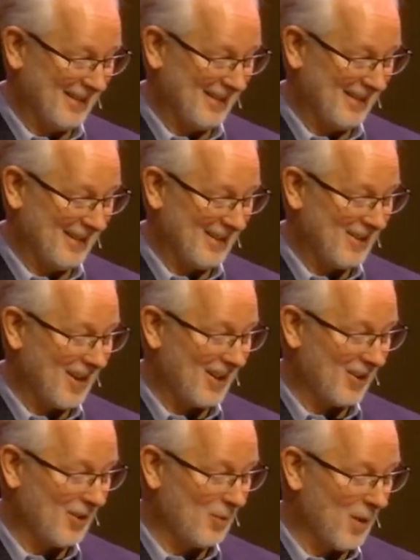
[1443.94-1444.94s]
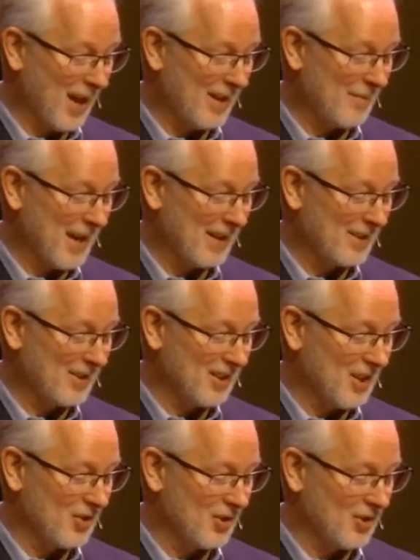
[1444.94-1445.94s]
it's not a good way to make
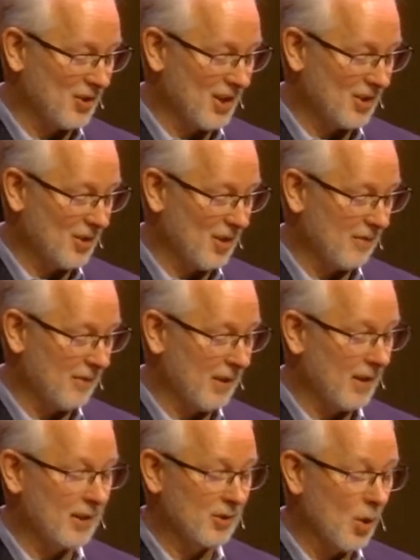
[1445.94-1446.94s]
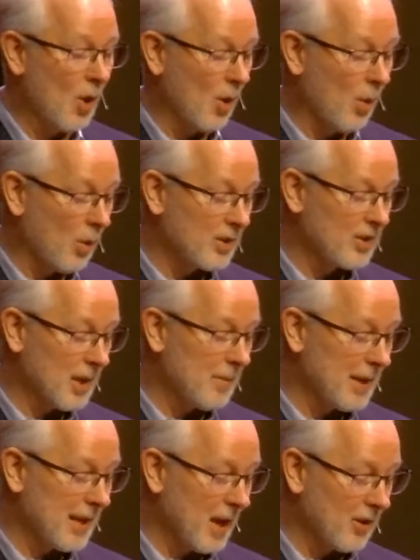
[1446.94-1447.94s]
decisions just on feelings. Or
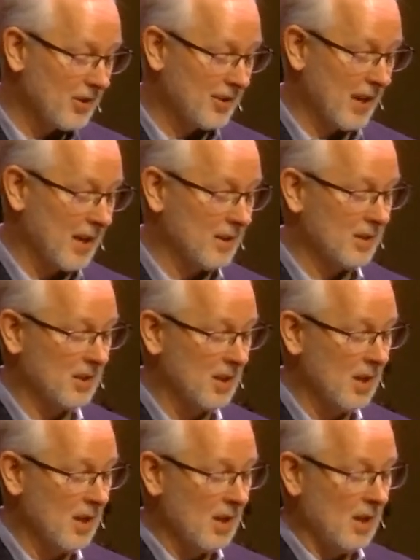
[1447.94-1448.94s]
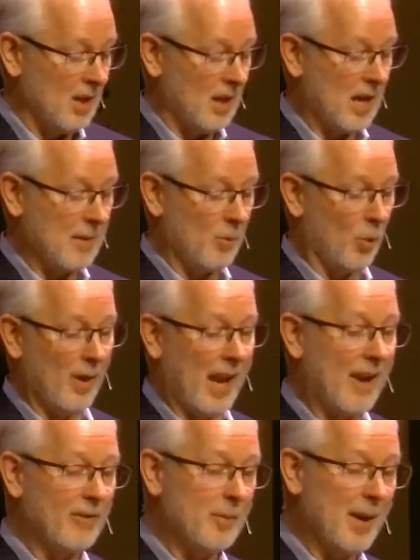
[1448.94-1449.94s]
somebody else says, um, well,
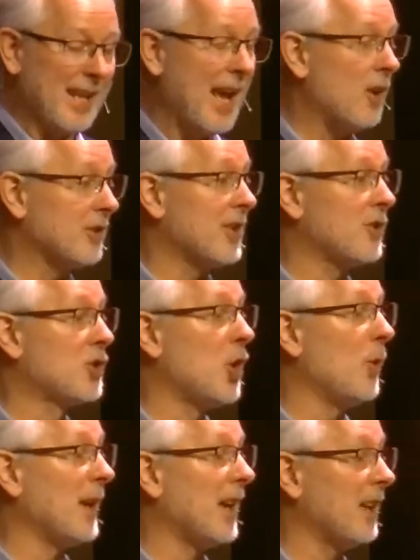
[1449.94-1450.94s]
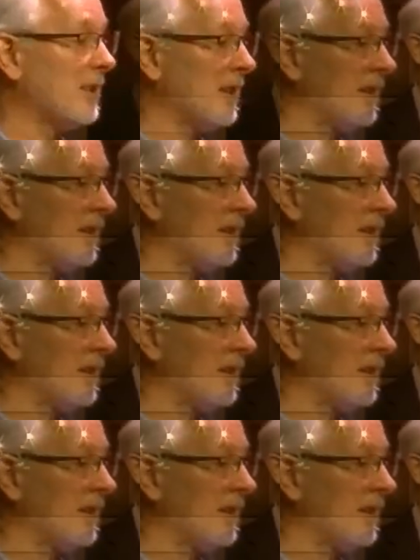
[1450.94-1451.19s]
everybody else is doing it.